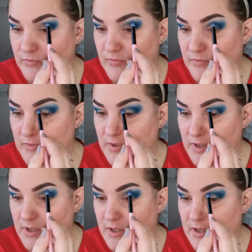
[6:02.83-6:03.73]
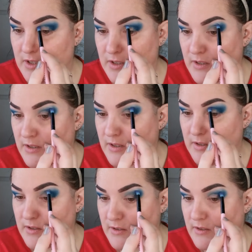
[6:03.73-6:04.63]

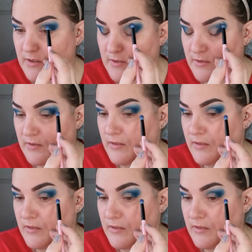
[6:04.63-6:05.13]
Nobody speaks.